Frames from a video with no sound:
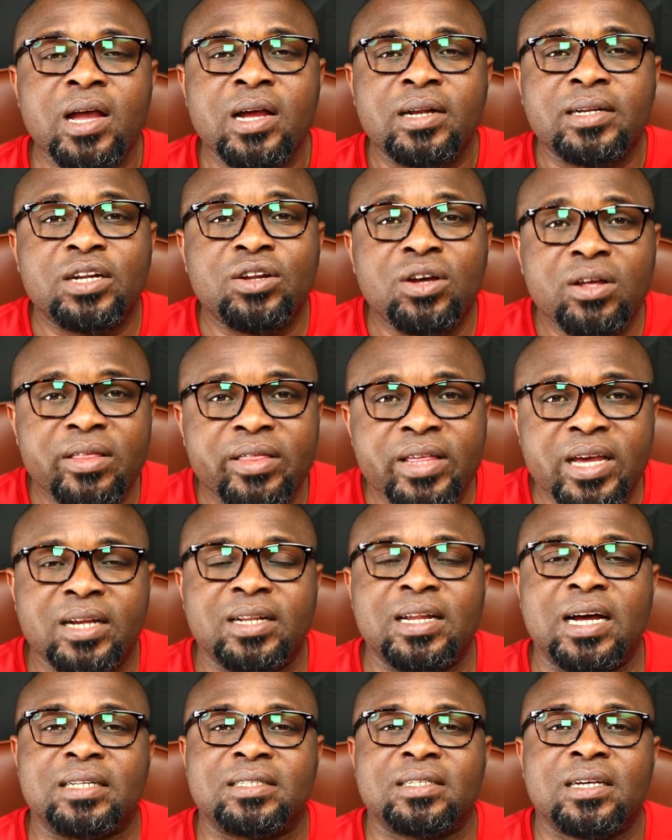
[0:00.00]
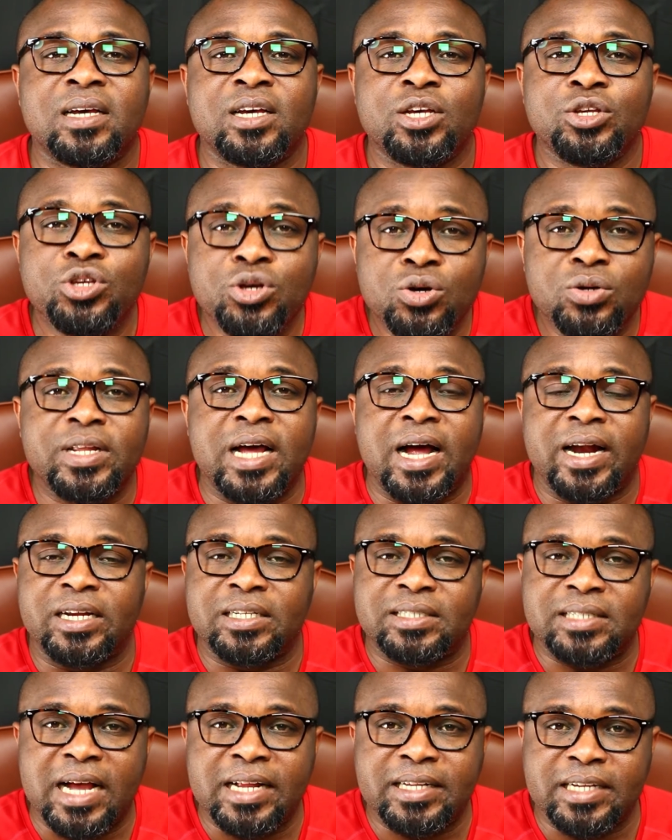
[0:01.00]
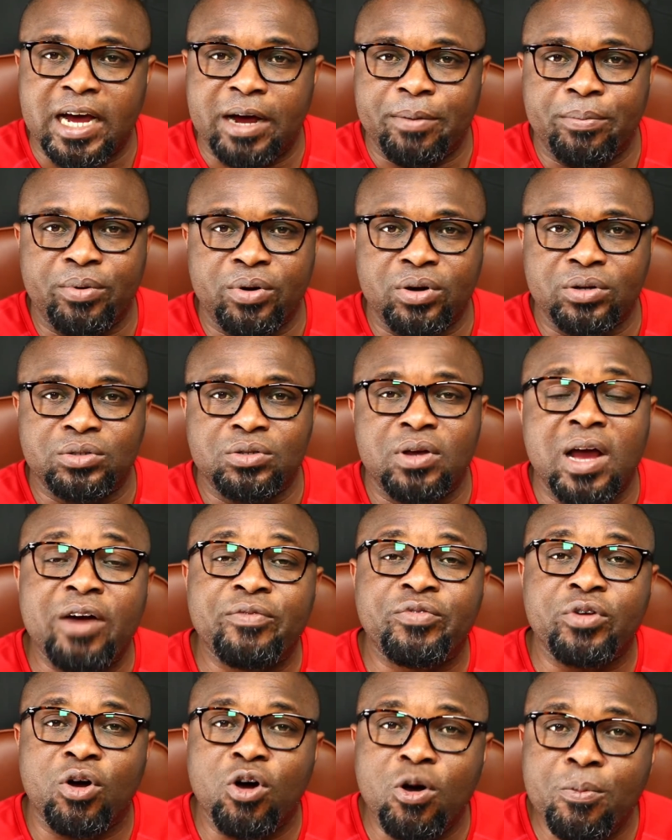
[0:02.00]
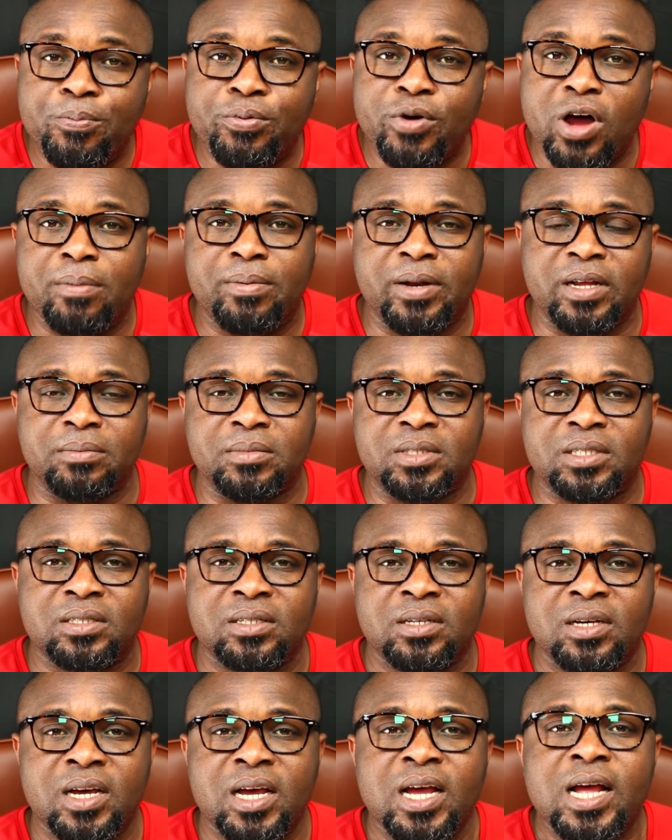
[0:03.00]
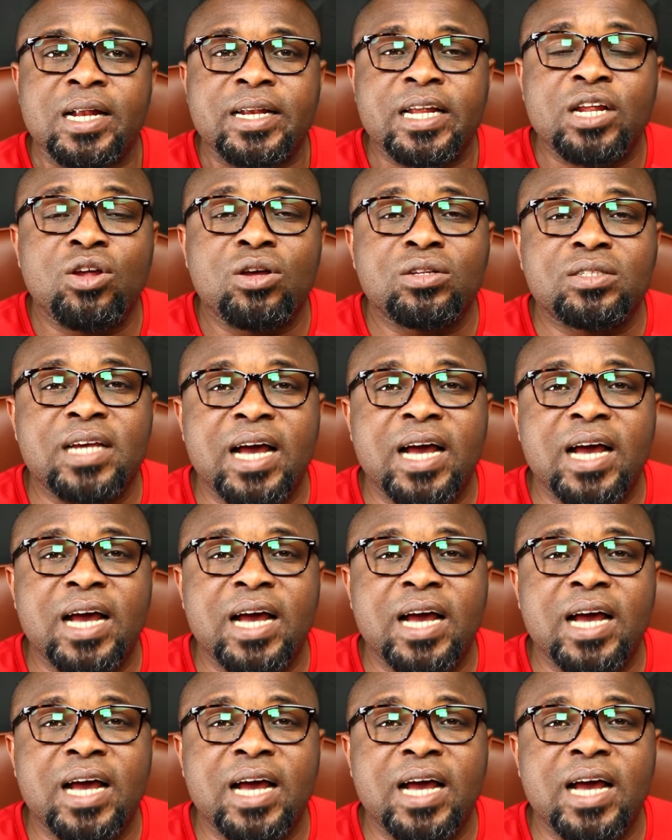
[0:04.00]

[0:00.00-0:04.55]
They don't think that you that reside abroad, you have your own problems. They don't